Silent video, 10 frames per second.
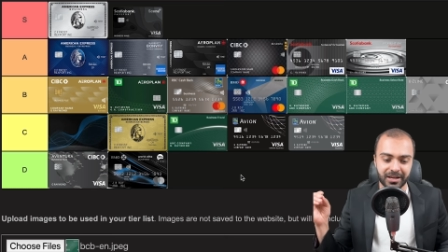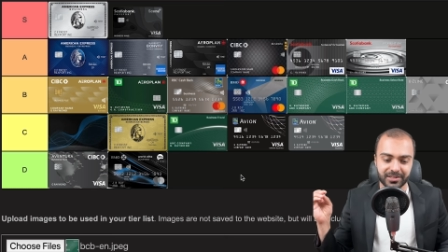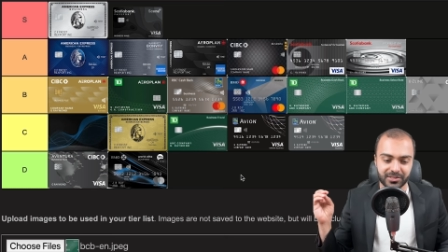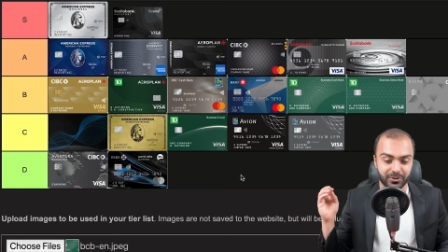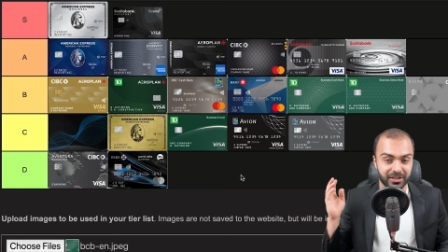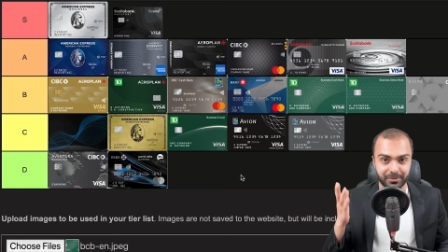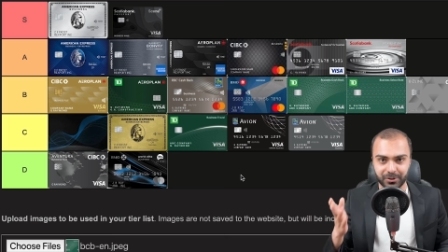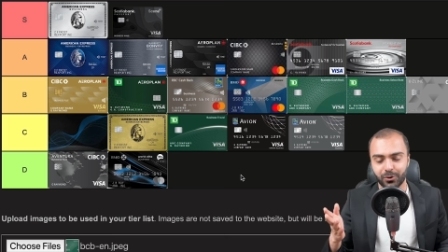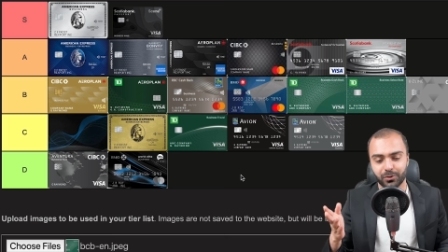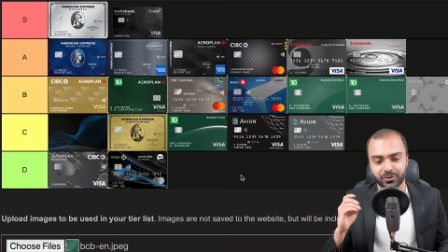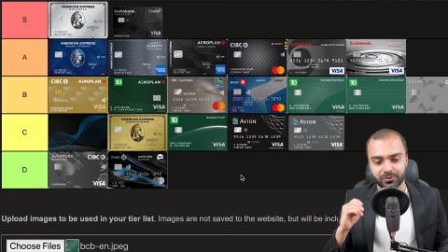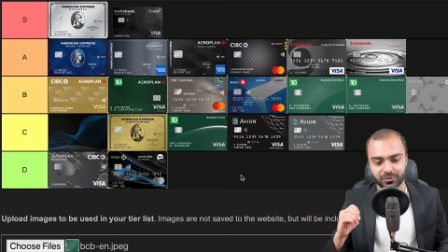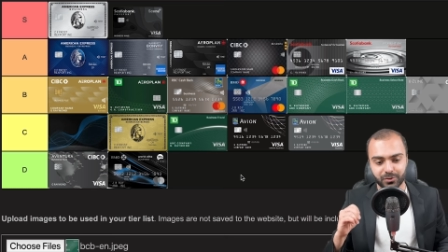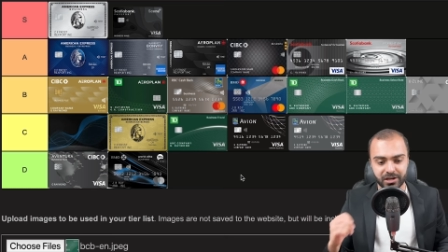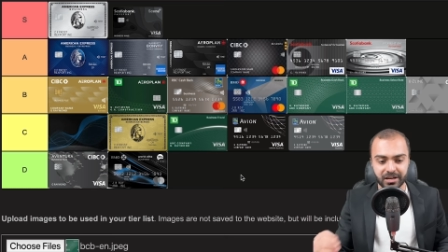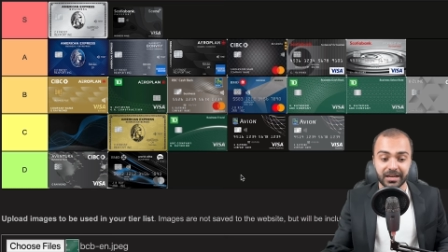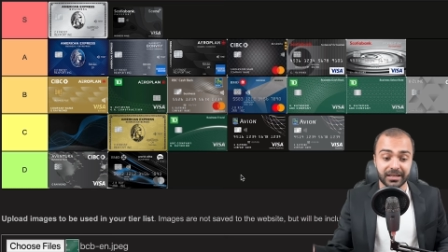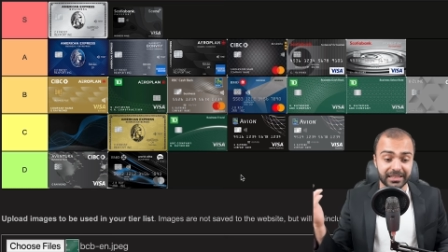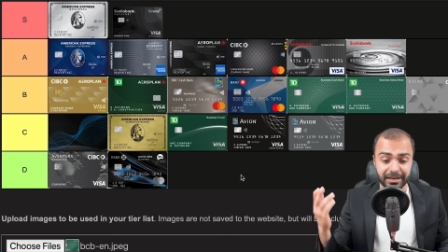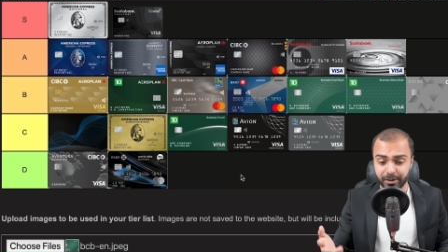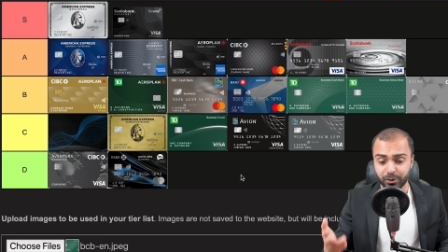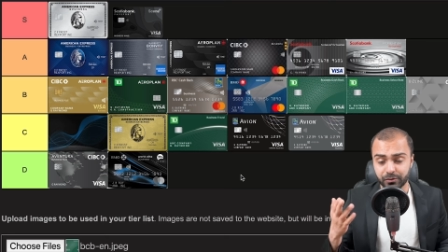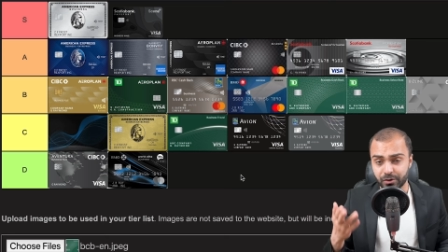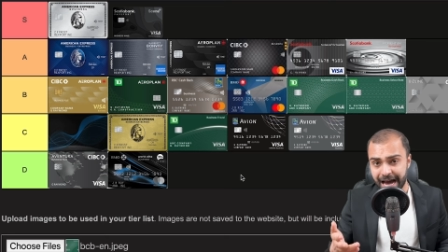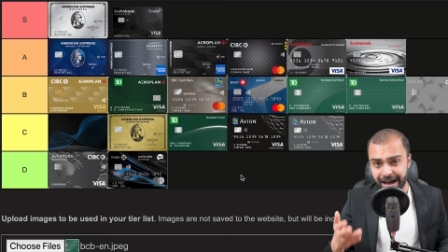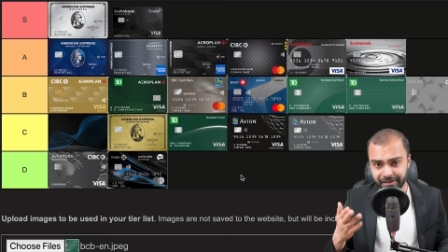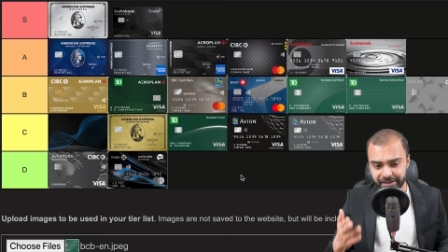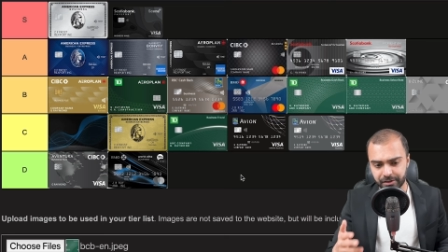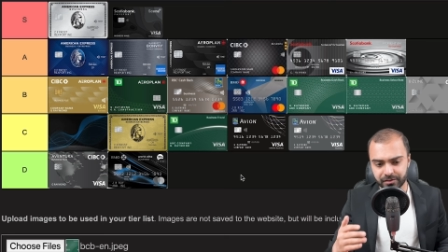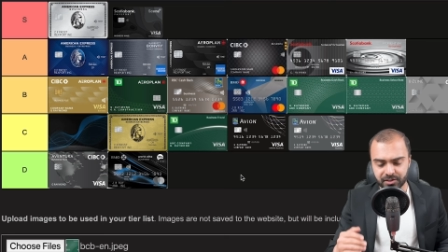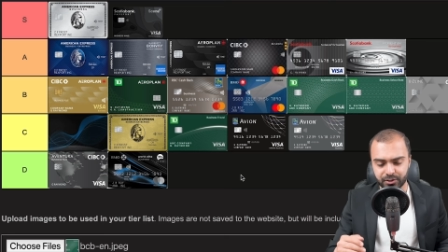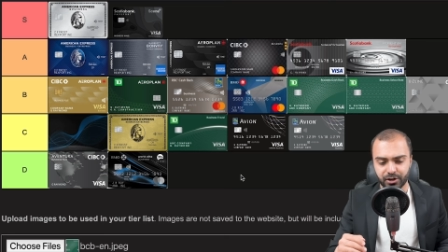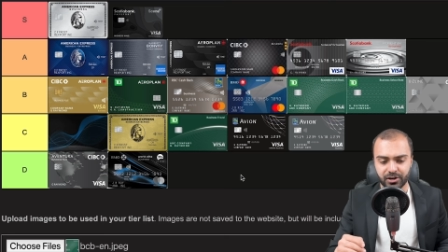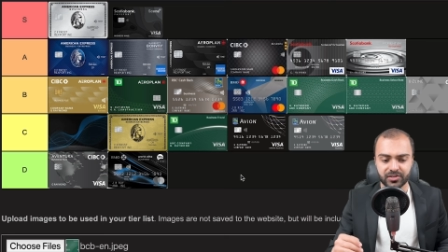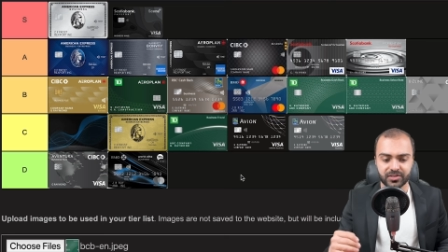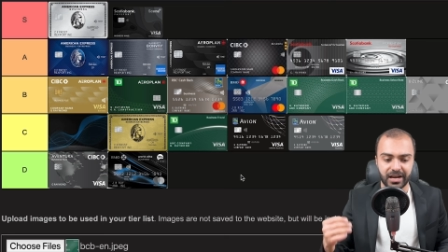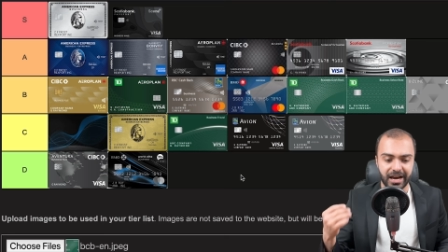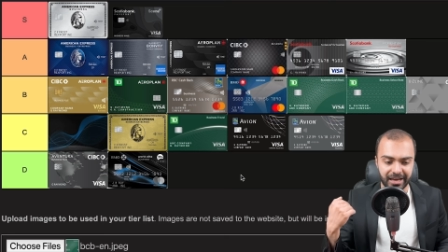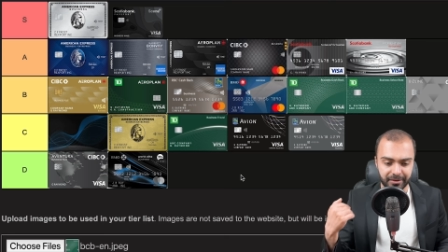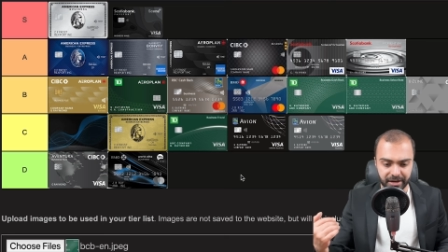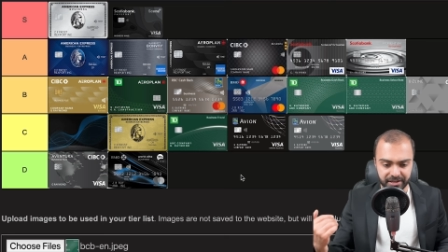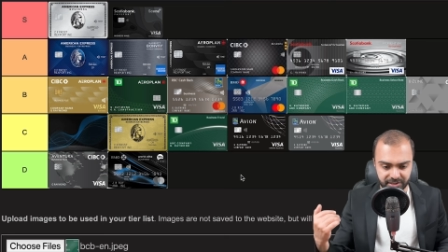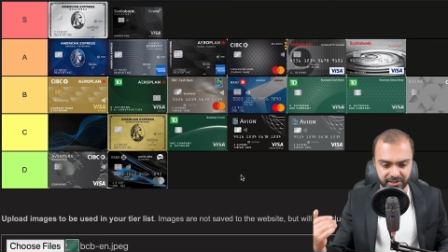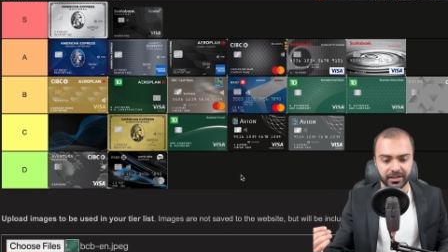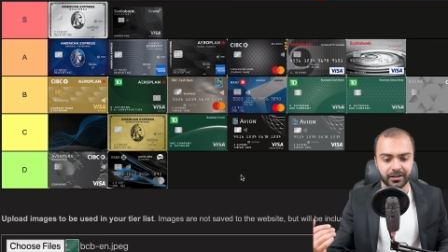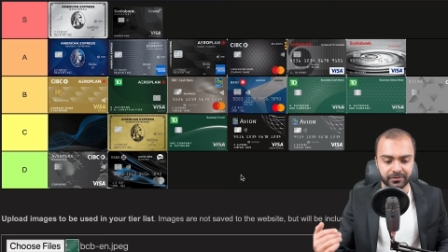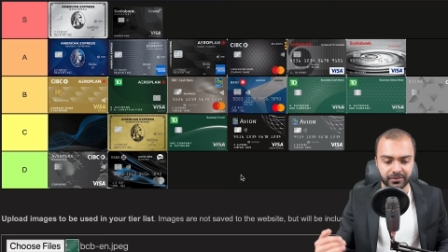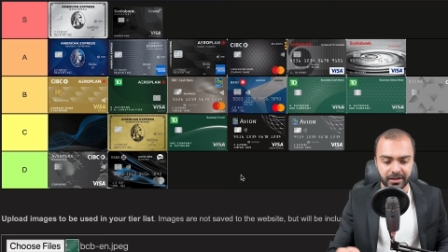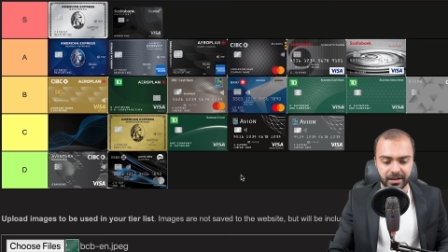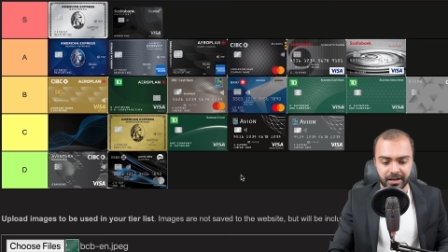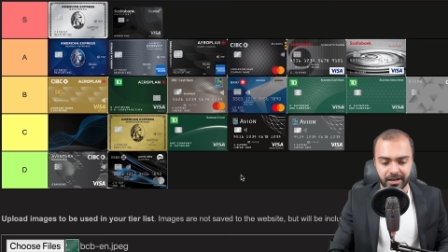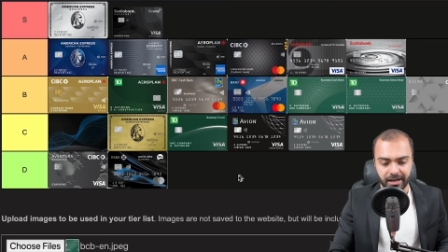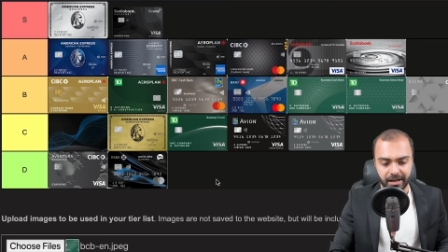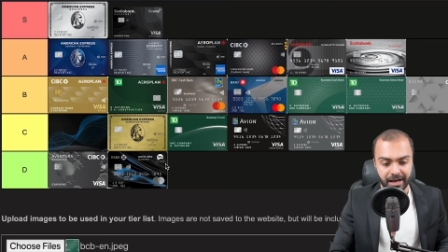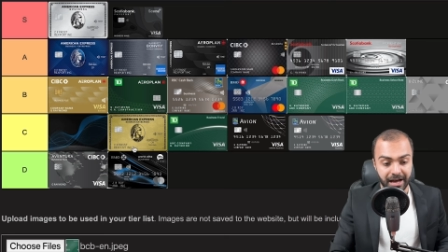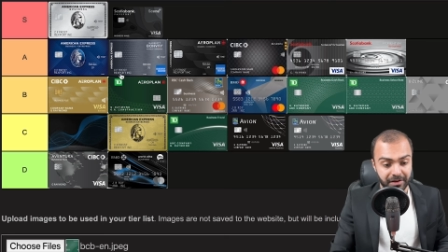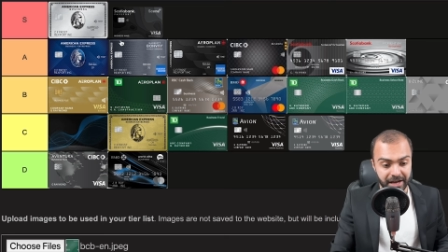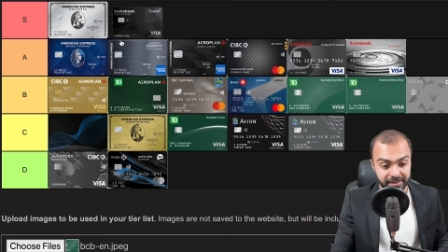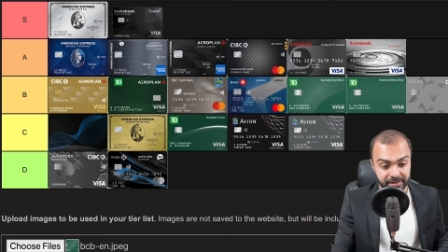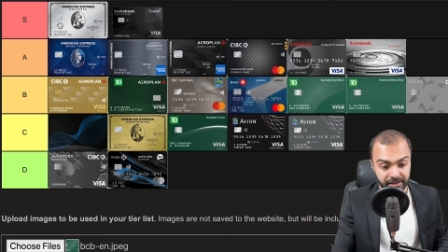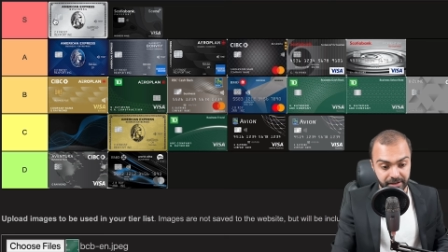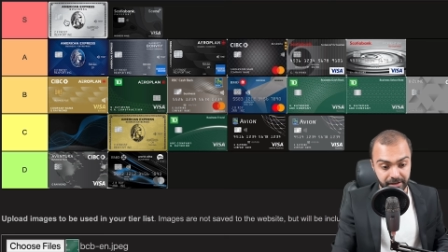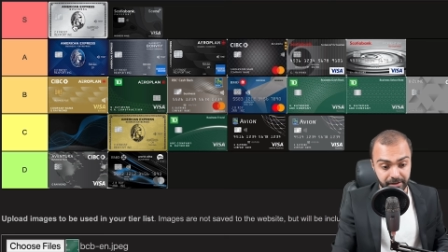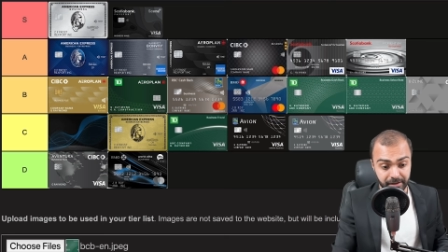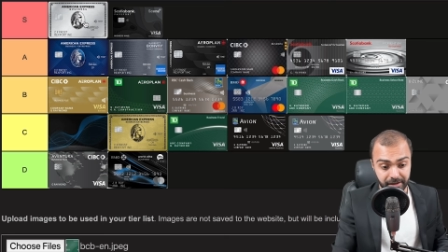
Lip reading: So let me know what those were. Let me know if you have any of these cards. I myself have had the